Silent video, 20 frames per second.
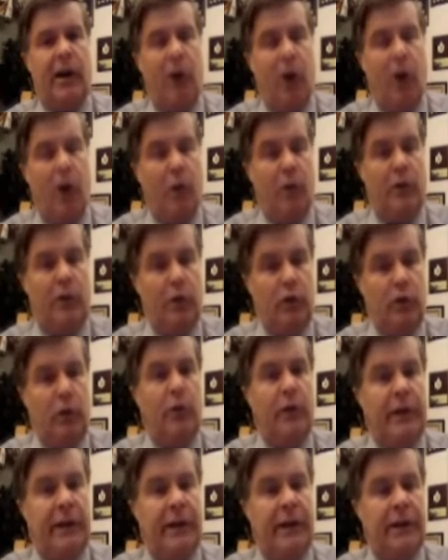to
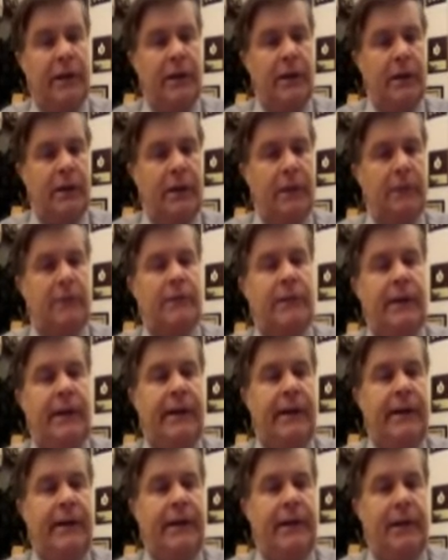overdo it,
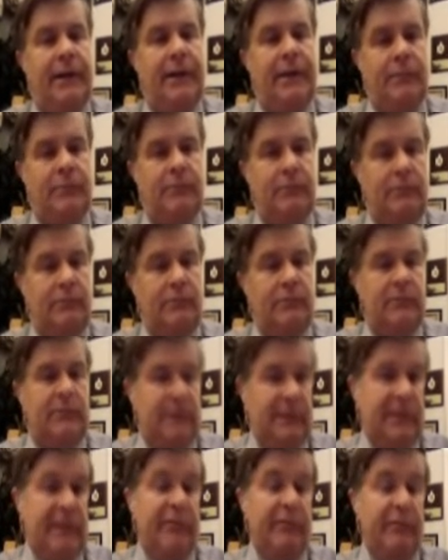then
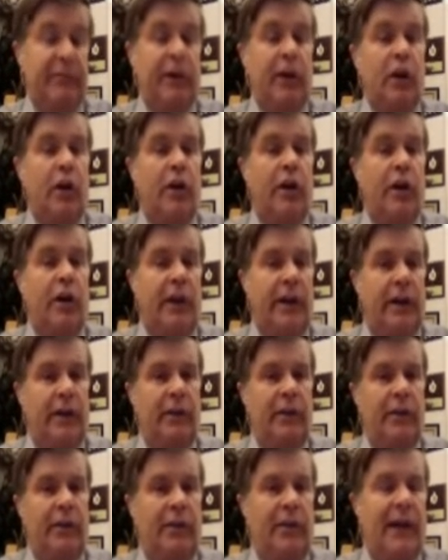even in cooking,
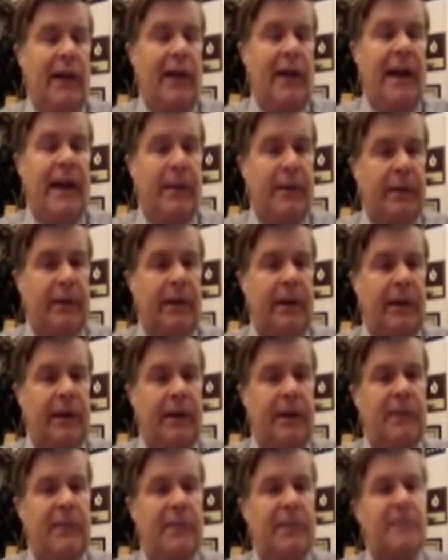you like a
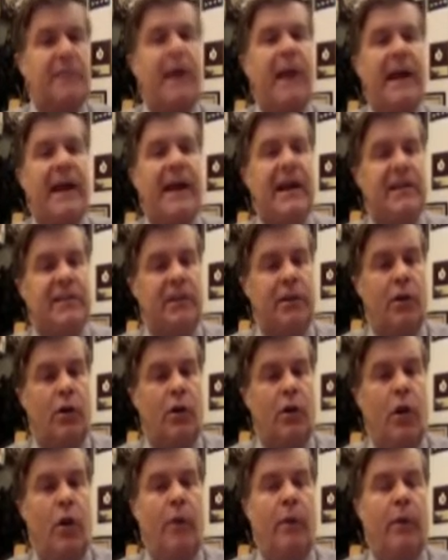particular spice or a
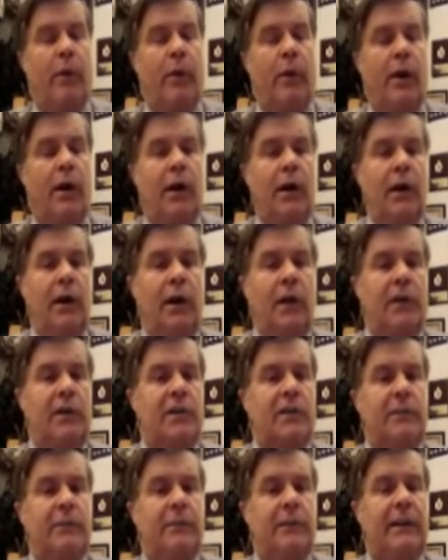herb or
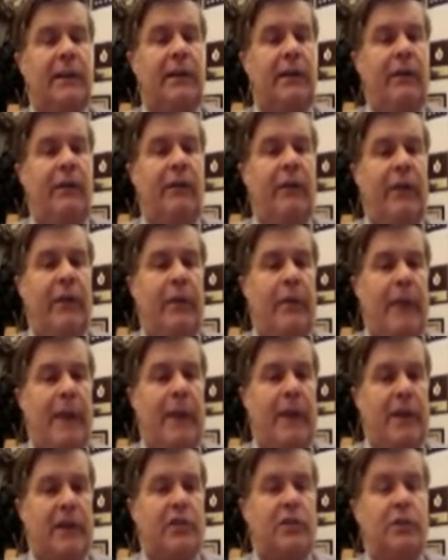something very
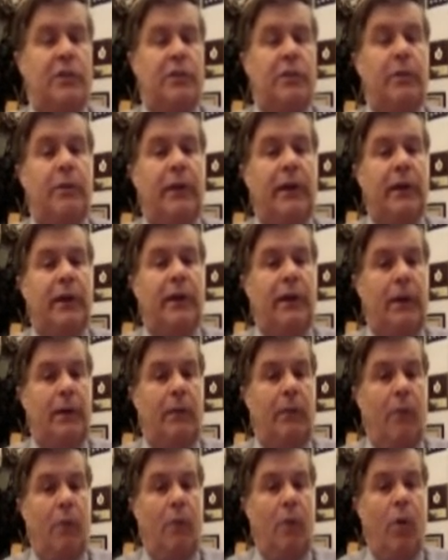much, so you put in a
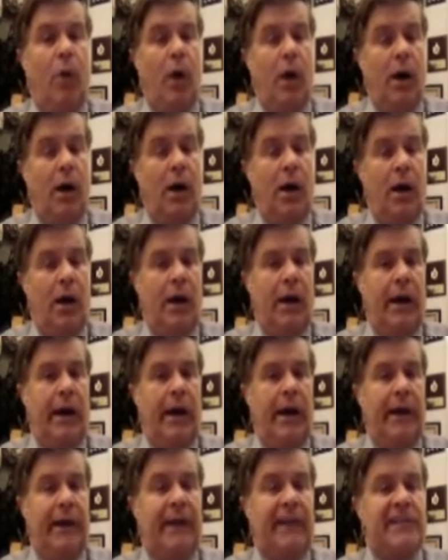little more,
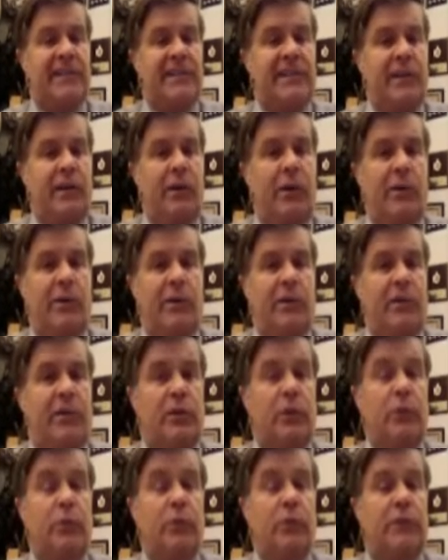and next thing you know is you
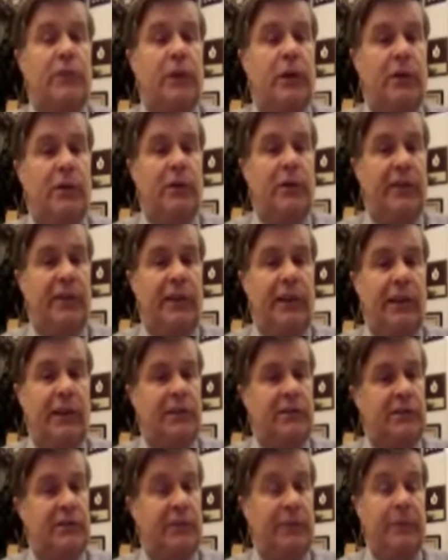ruined the whole thing
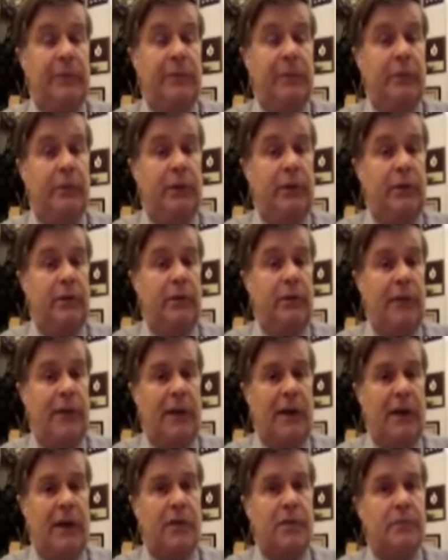because you simply put in too
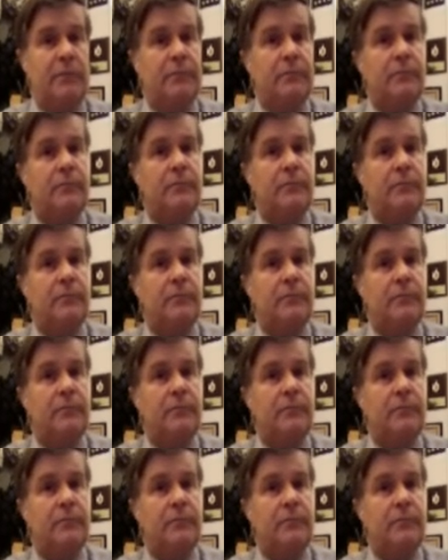much.